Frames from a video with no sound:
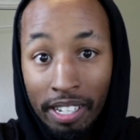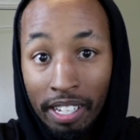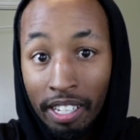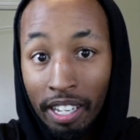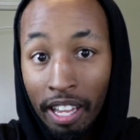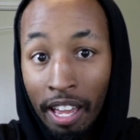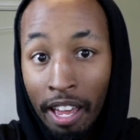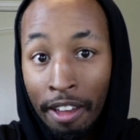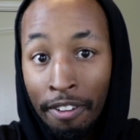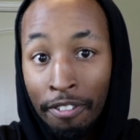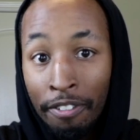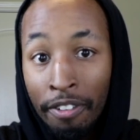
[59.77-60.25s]
to
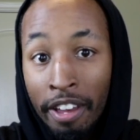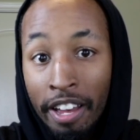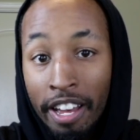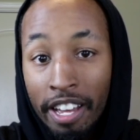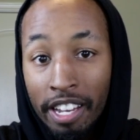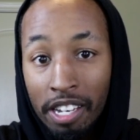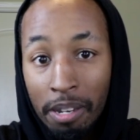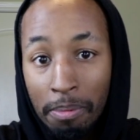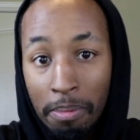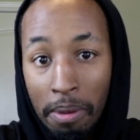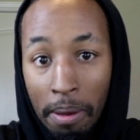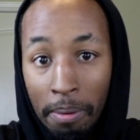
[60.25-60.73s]

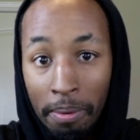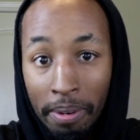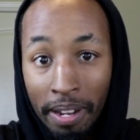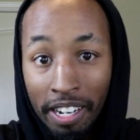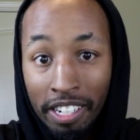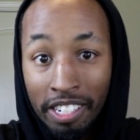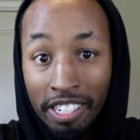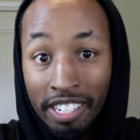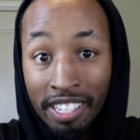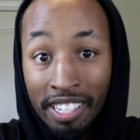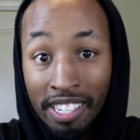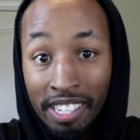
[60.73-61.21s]
left to be able to
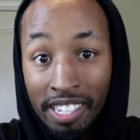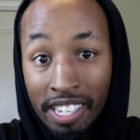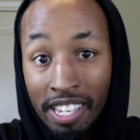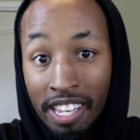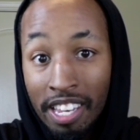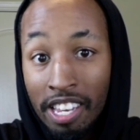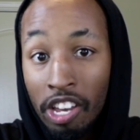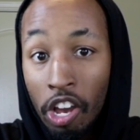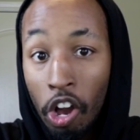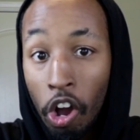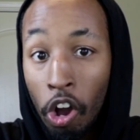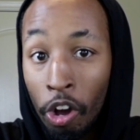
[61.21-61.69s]
actually
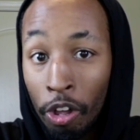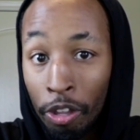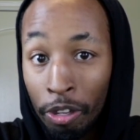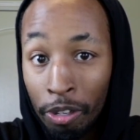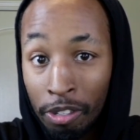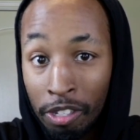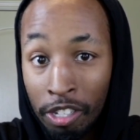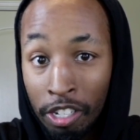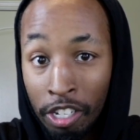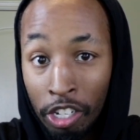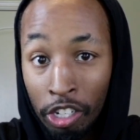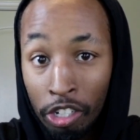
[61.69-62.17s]
see all
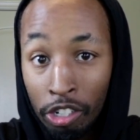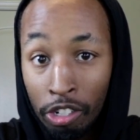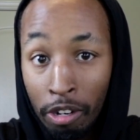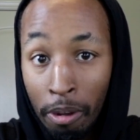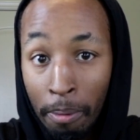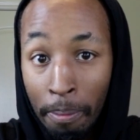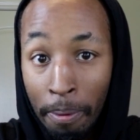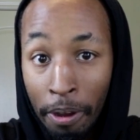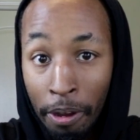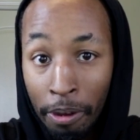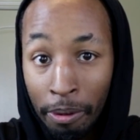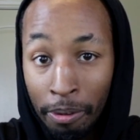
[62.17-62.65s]
those
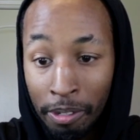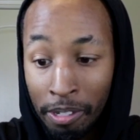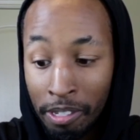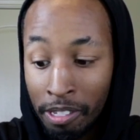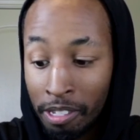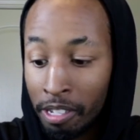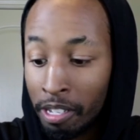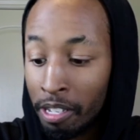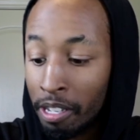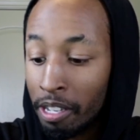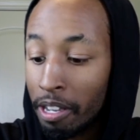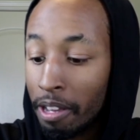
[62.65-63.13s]
additional
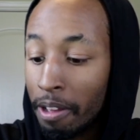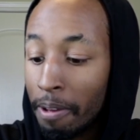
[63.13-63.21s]
posts.